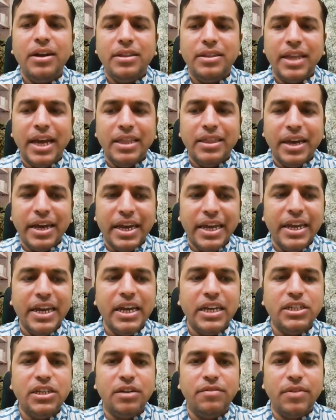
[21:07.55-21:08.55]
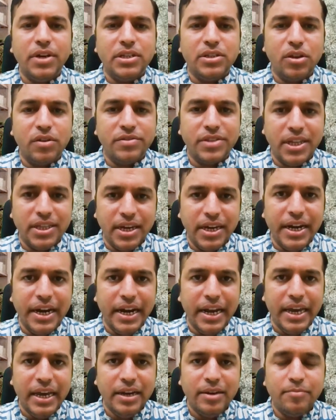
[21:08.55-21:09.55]
than the irrigation works of southern
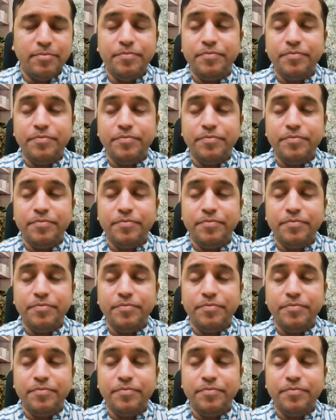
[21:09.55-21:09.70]
India.